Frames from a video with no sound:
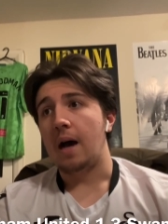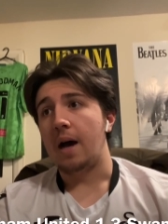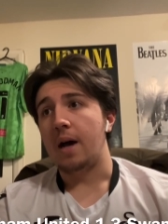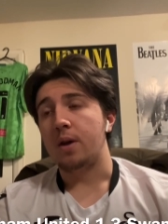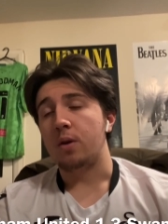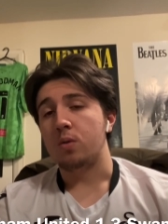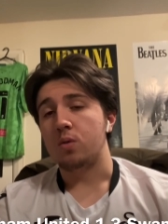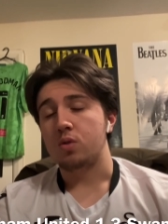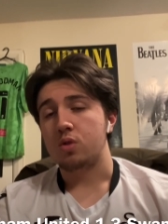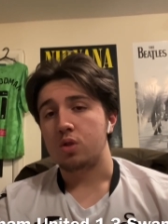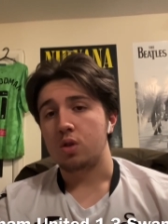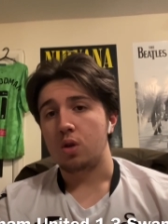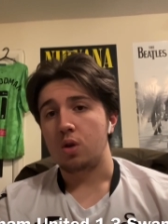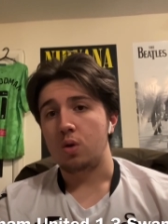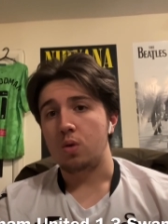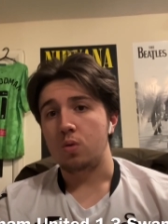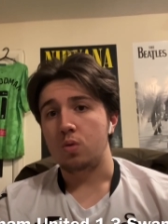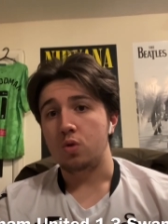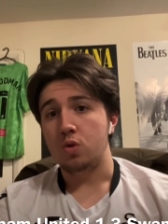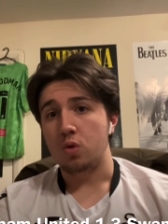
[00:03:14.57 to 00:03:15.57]
And
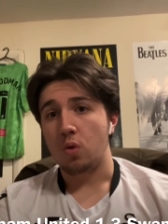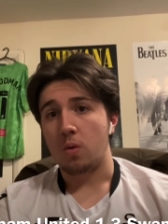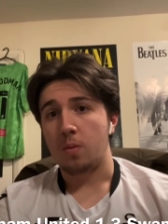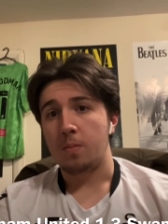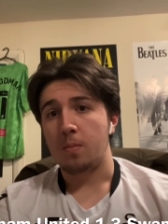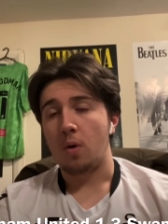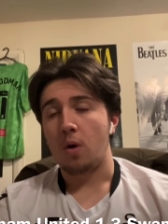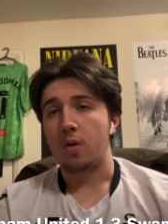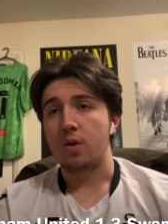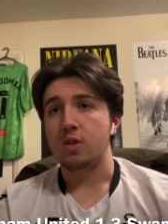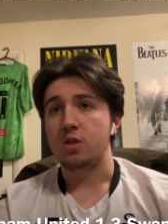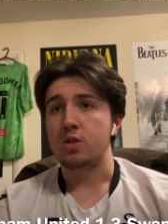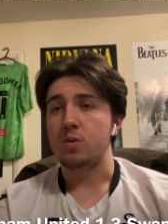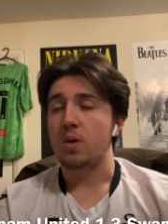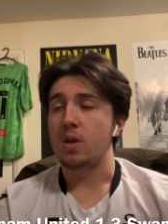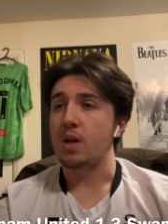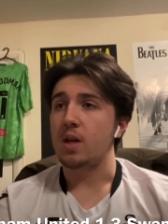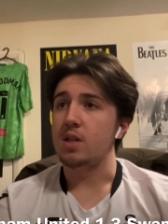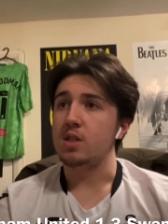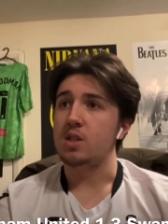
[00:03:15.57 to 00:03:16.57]
also Jordan Morris as
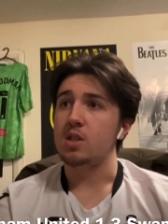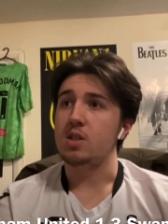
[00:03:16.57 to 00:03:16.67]
well gets